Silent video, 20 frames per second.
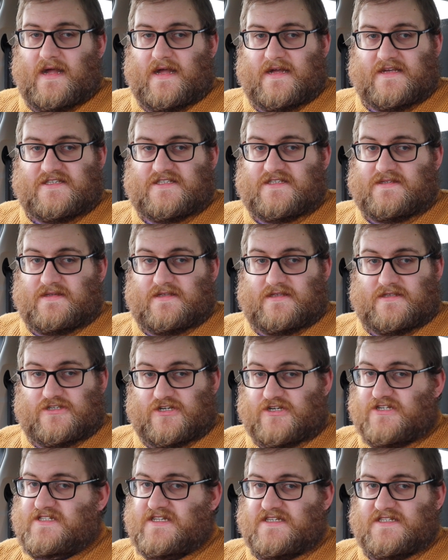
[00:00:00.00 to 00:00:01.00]
It's
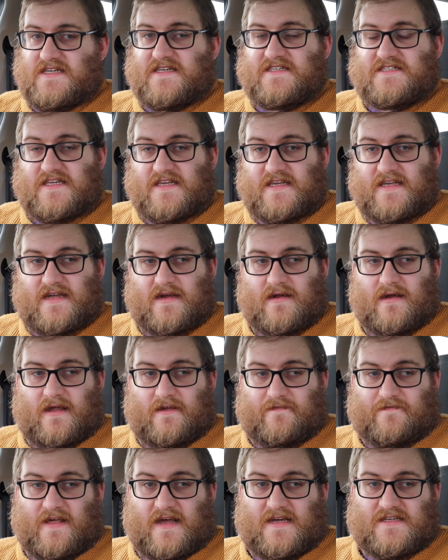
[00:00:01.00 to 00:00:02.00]
just as easy here
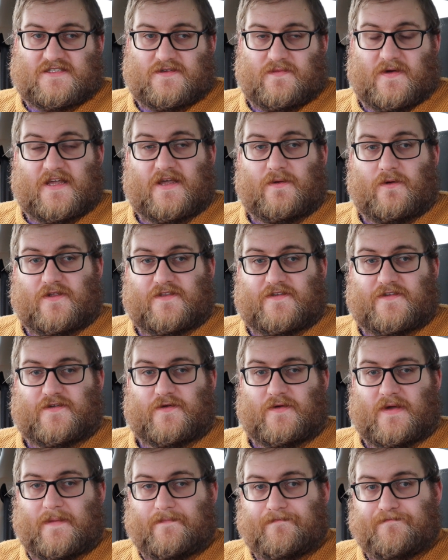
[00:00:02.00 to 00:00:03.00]
if that's the way you want to
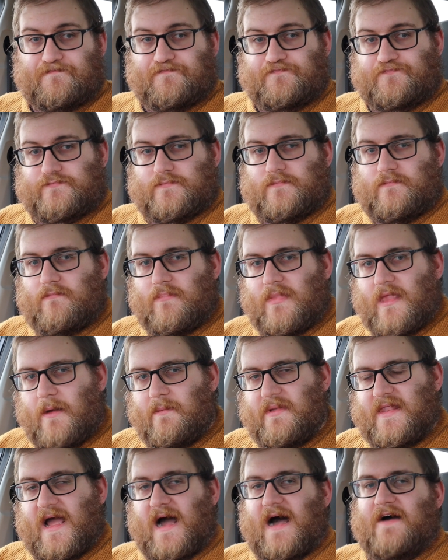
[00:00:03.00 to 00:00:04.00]
do it.
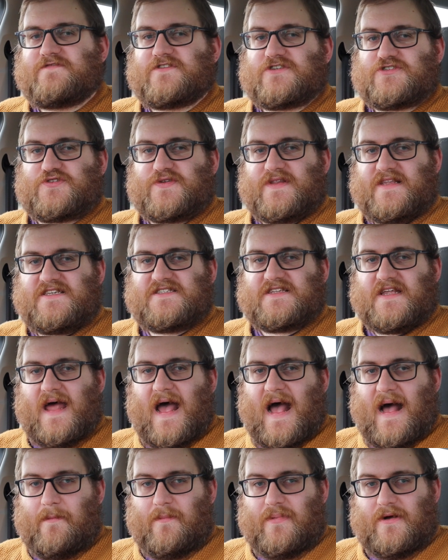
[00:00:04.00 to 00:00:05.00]
But they have just released an
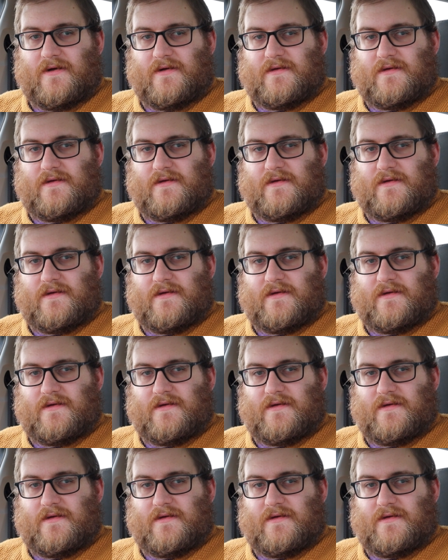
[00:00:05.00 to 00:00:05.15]
app,